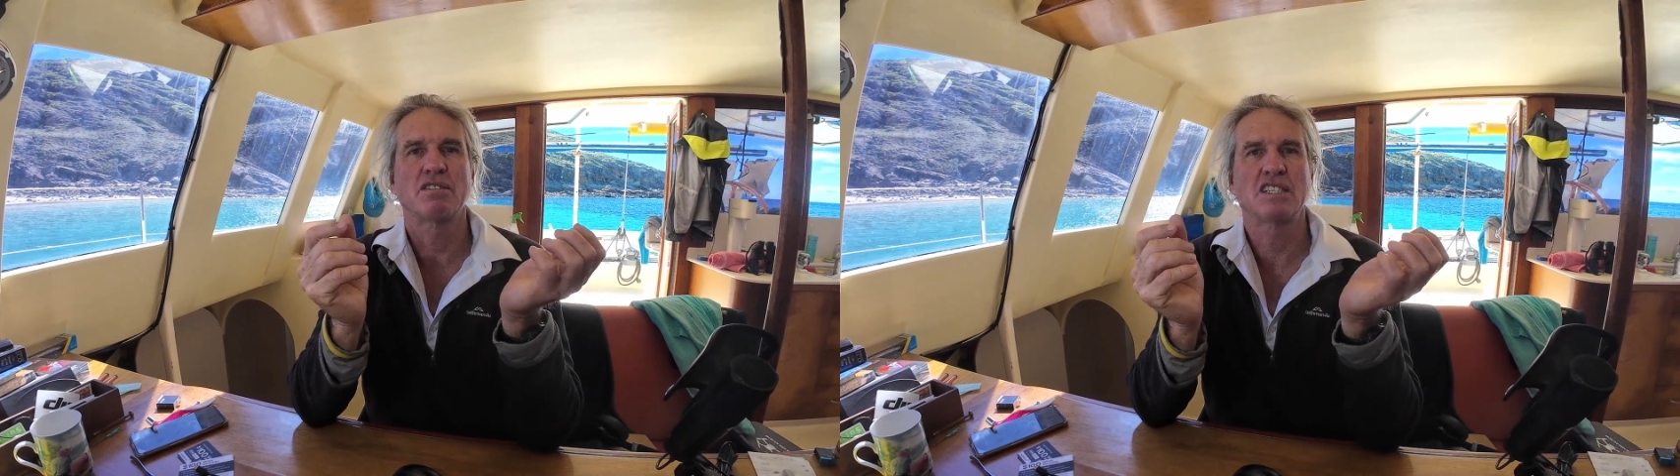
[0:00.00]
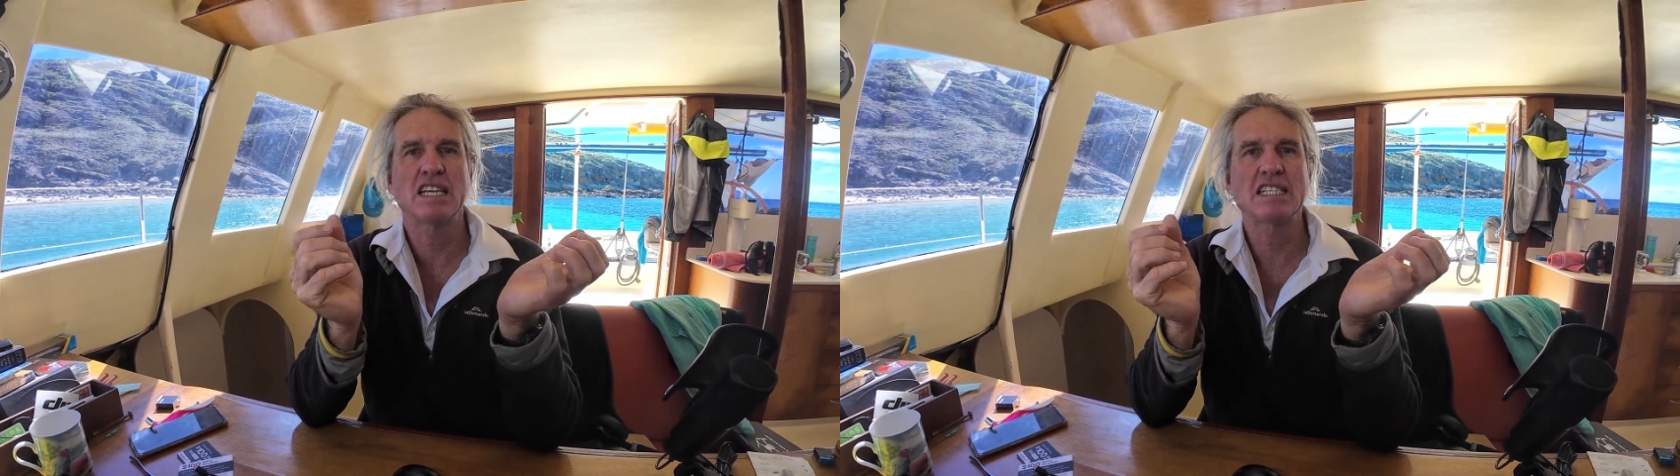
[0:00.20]

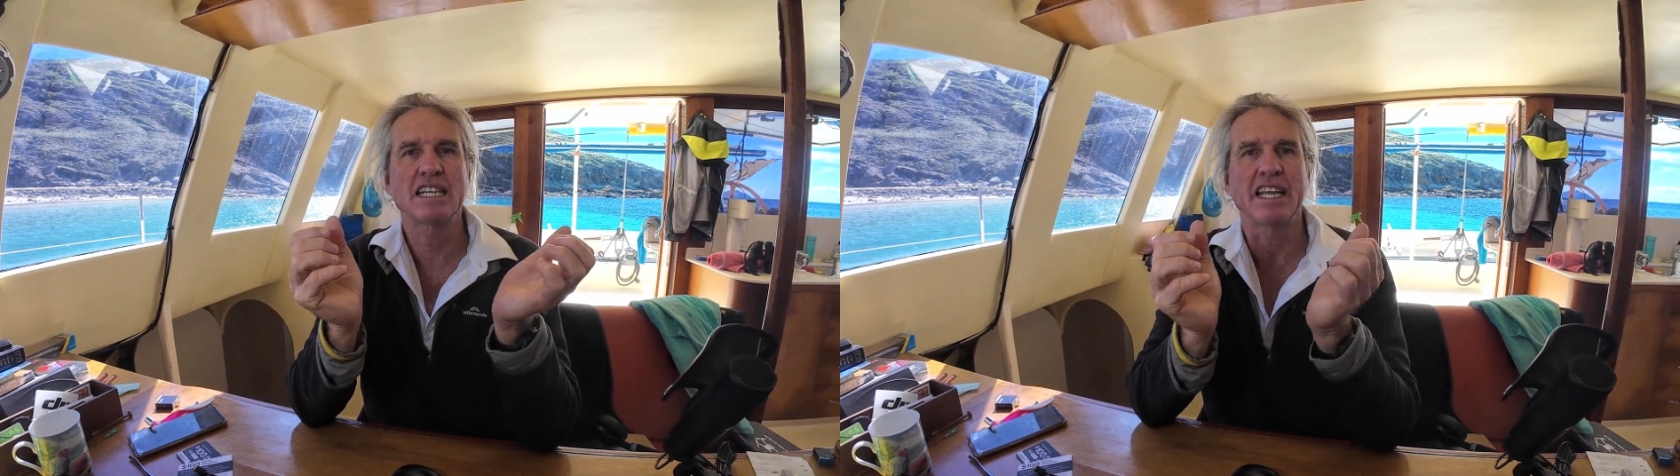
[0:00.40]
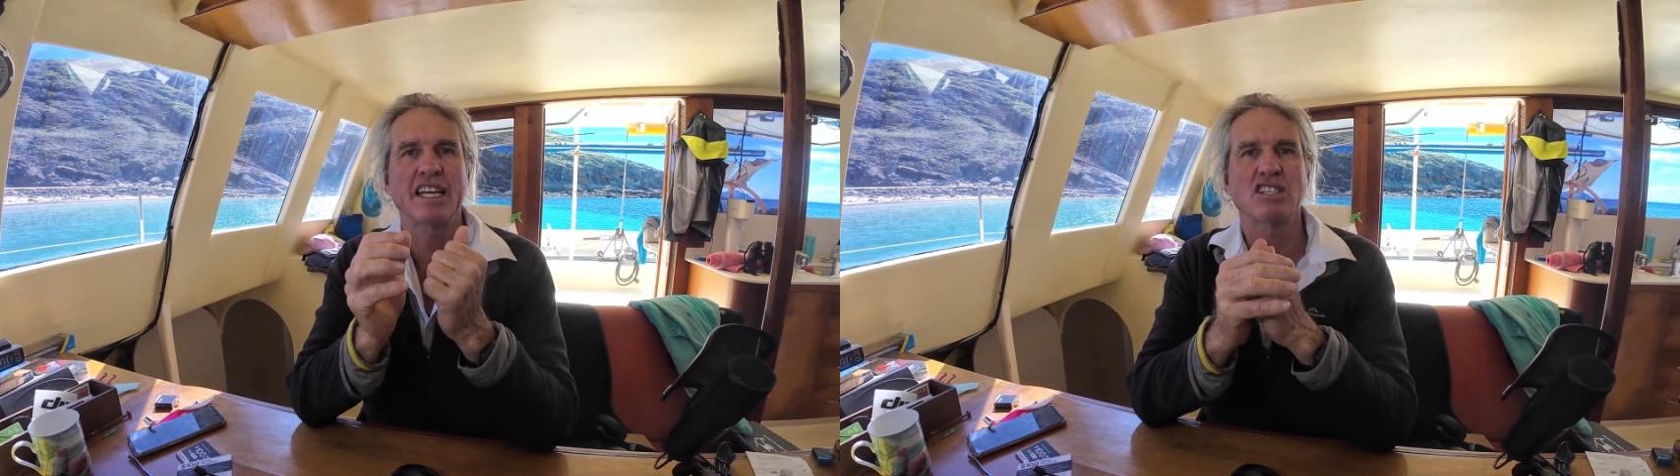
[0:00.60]

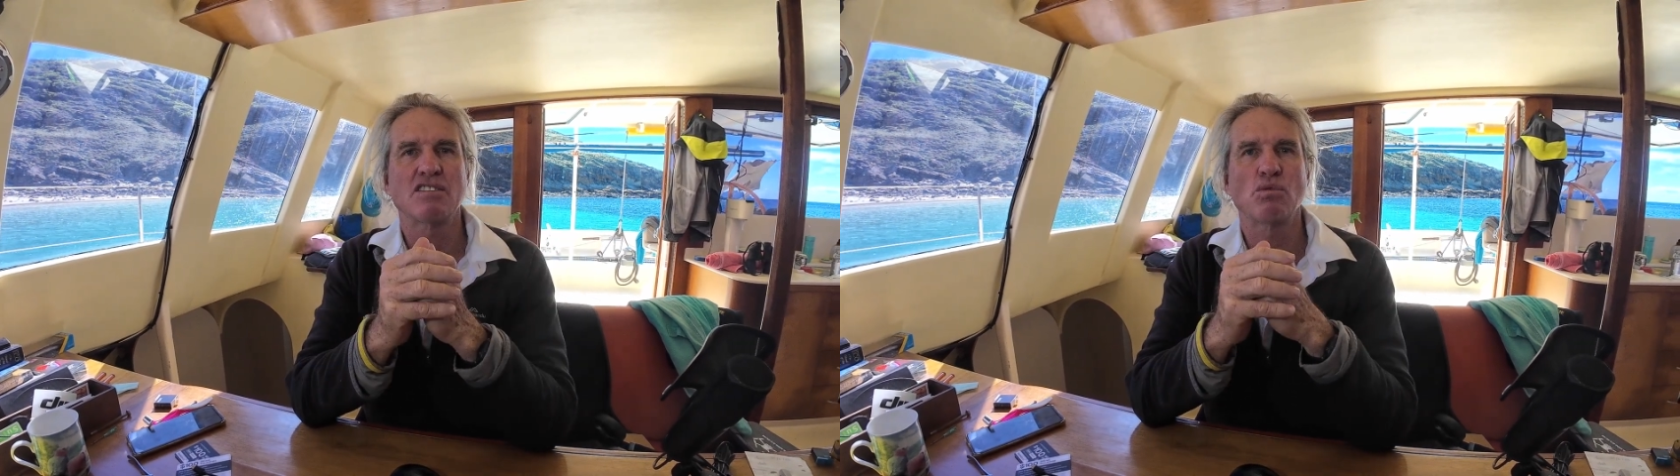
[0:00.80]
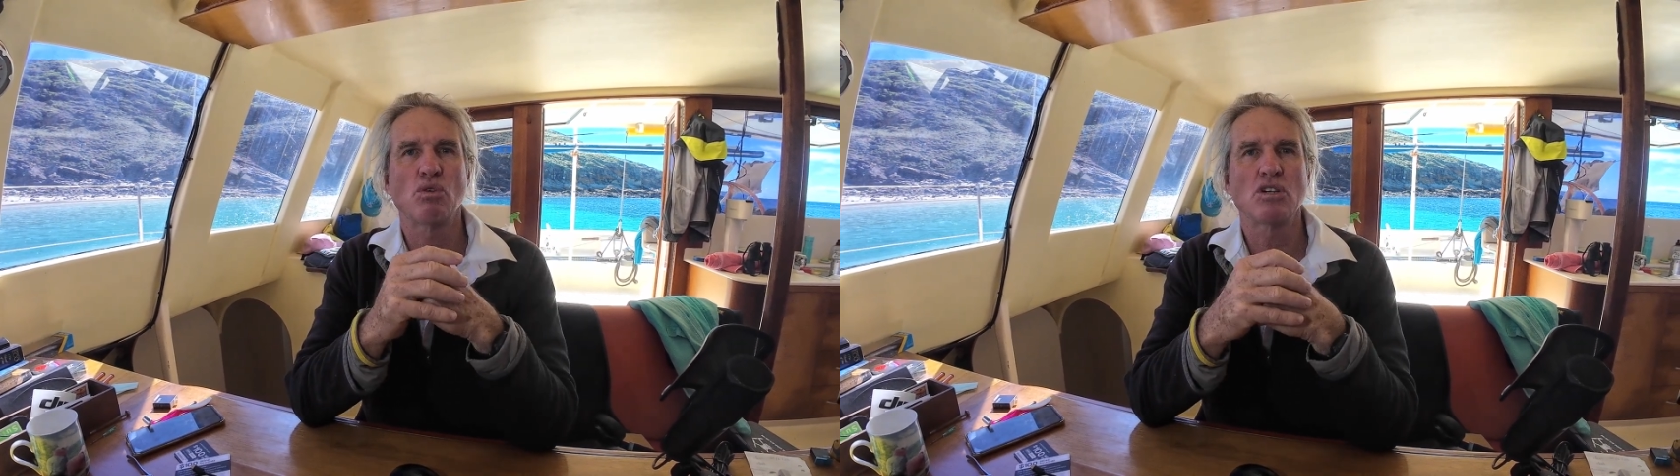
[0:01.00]
60 litres
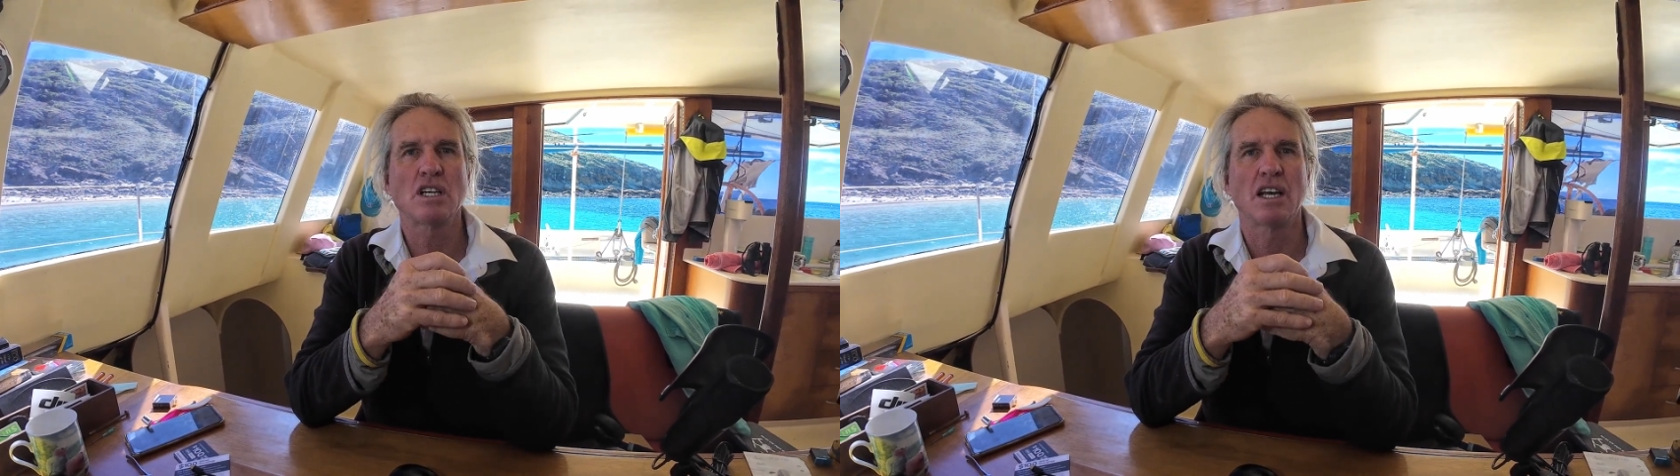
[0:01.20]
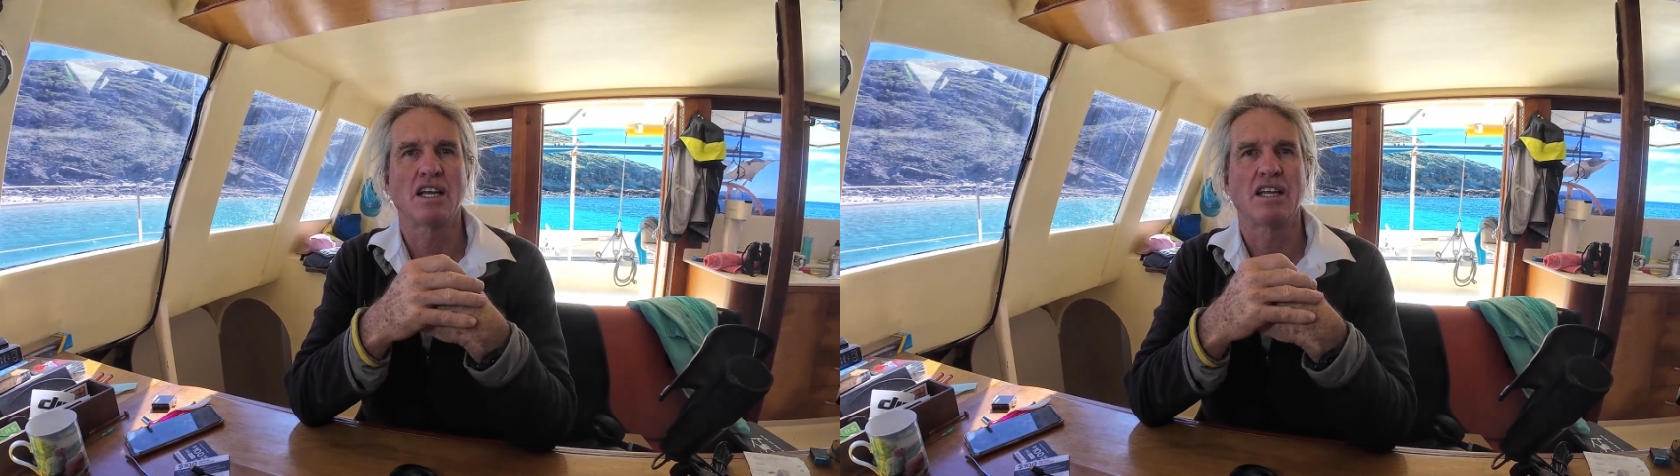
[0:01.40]
of
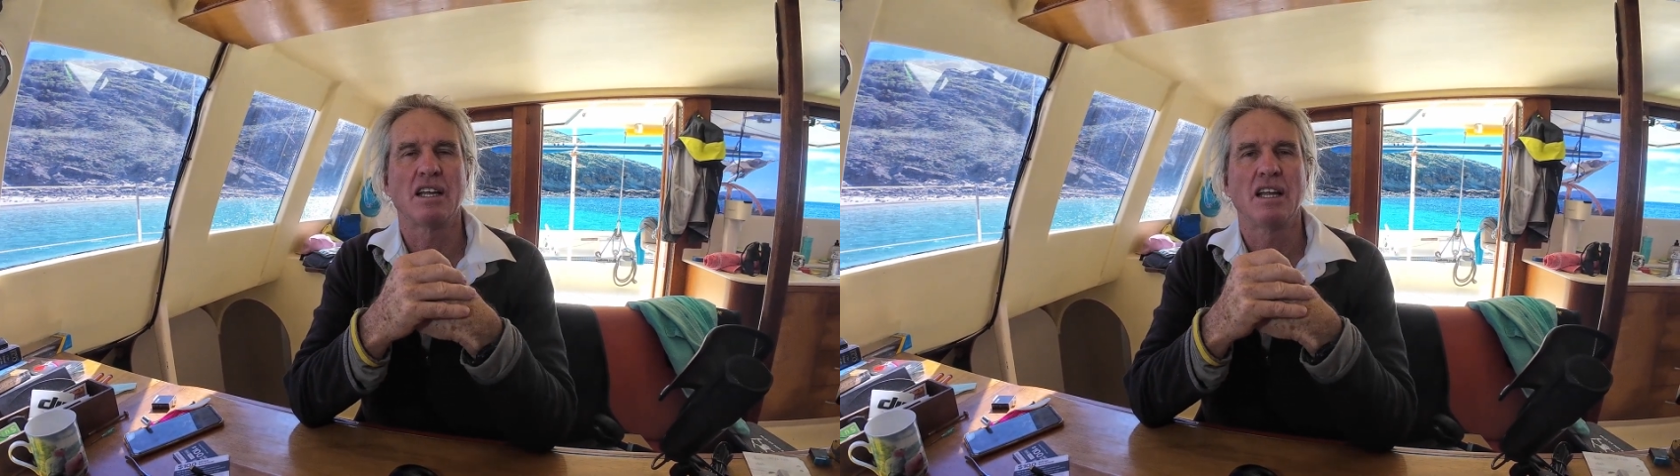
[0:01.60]
water.